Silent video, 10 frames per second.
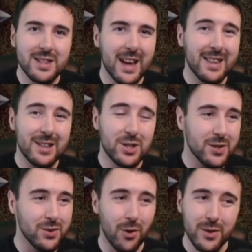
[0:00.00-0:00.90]
They're
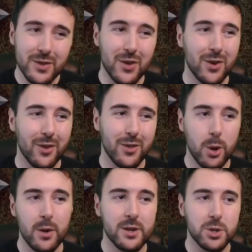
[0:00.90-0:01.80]
just not as good at
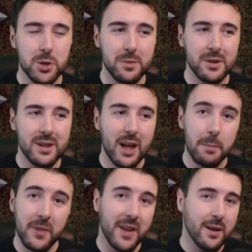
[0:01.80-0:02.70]
throwing a Treeman,
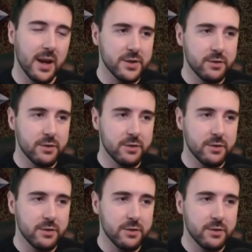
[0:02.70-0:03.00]
but